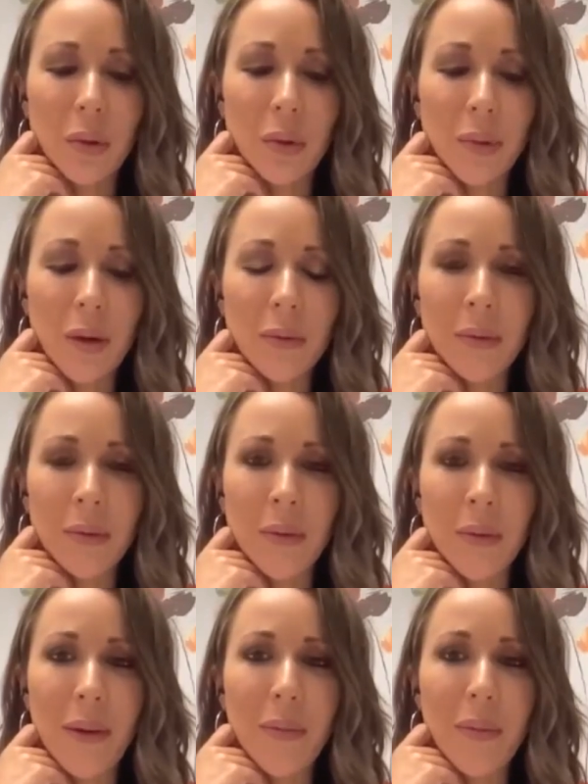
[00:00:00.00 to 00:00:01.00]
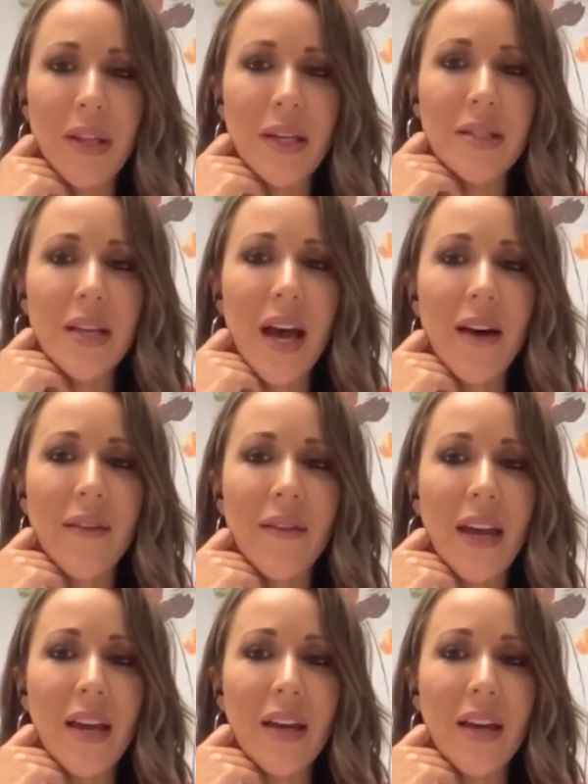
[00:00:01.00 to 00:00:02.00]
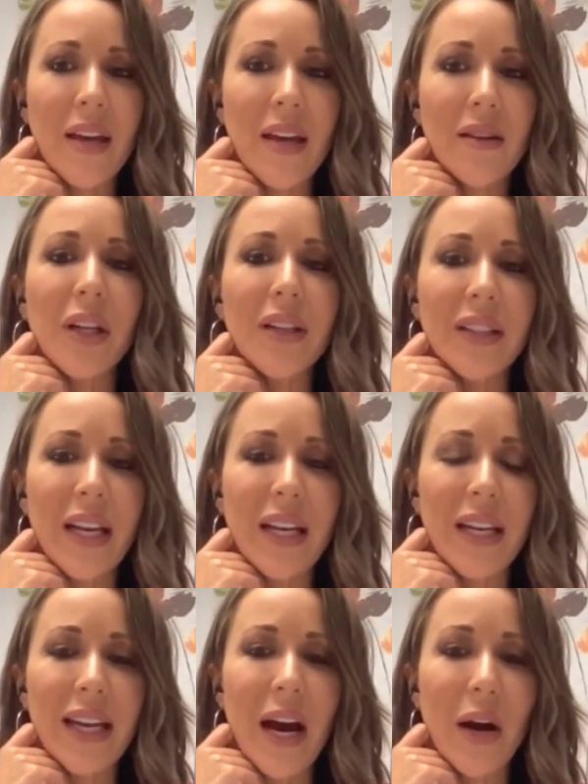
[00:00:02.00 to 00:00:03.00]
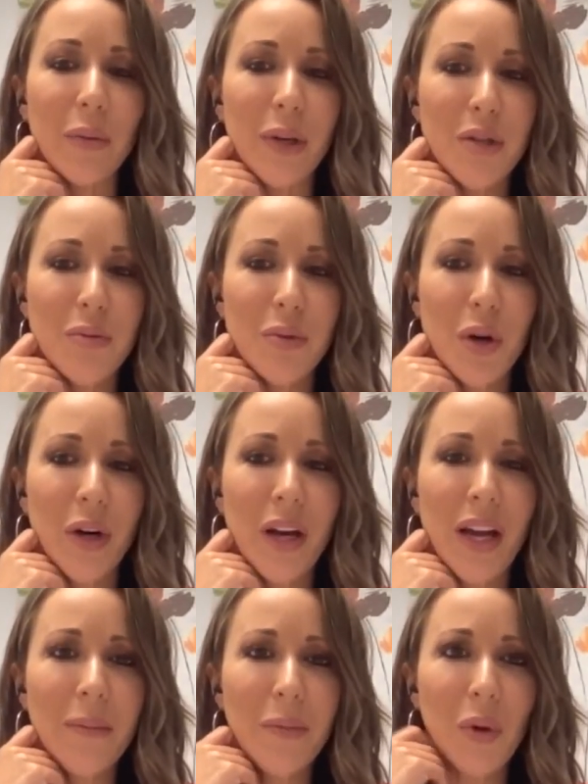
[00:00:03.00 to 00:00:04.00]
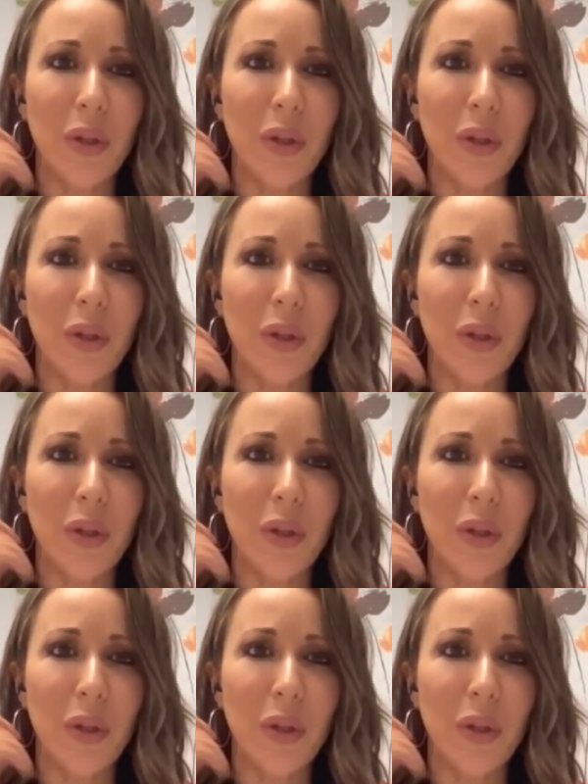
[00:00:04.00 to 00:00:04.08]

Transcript: we'll probably wrap up with this, have a community lending outreach program?